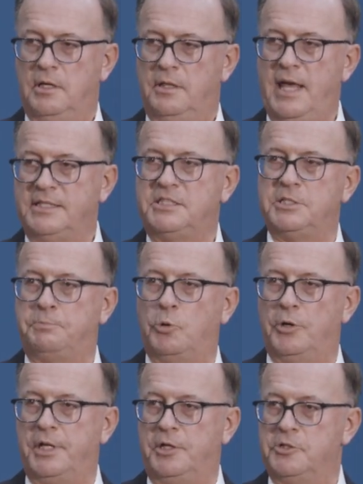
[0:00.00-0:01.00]
That's
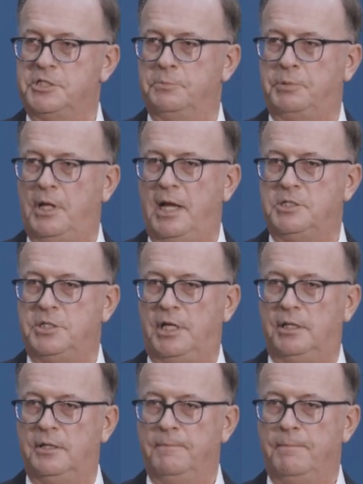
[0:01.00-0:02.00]
supporting your supply
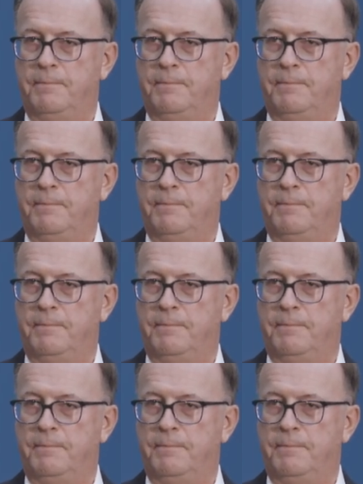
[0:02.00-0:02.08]
chain.